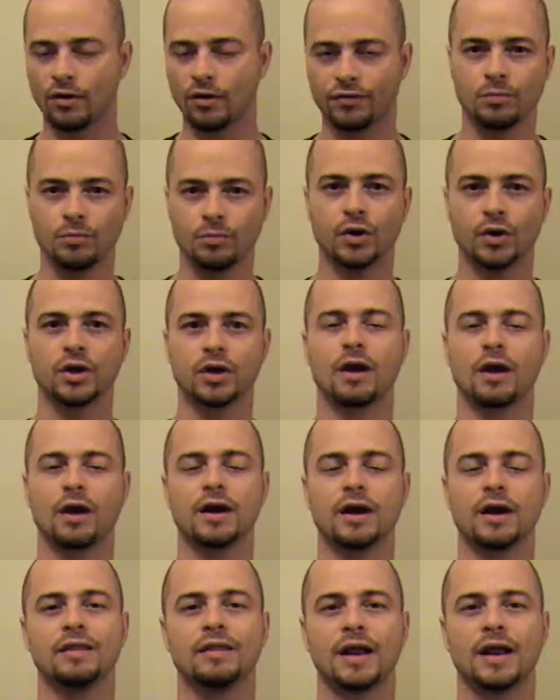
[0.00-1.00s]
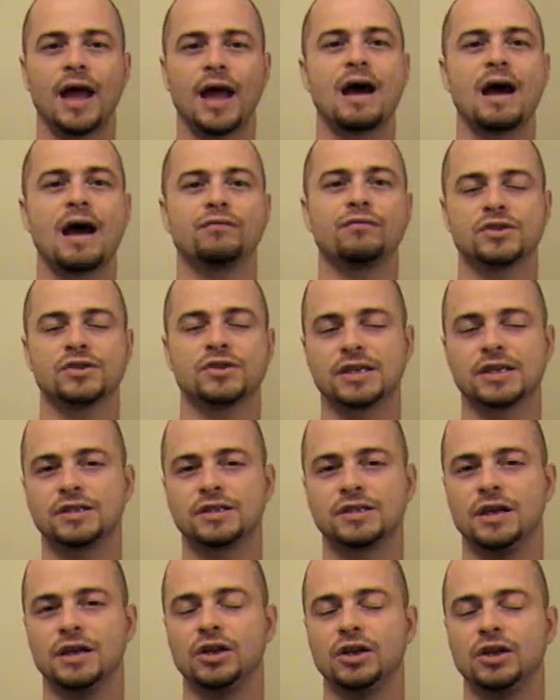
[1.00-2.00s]
familiarity that he had for
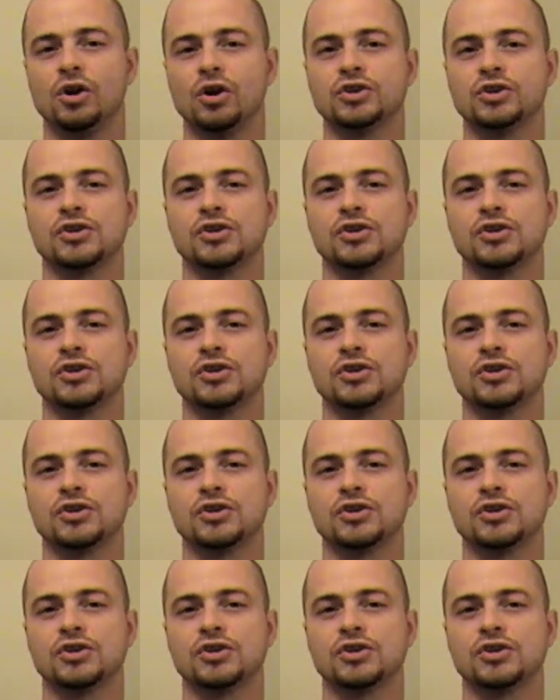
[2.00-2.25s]
16 years,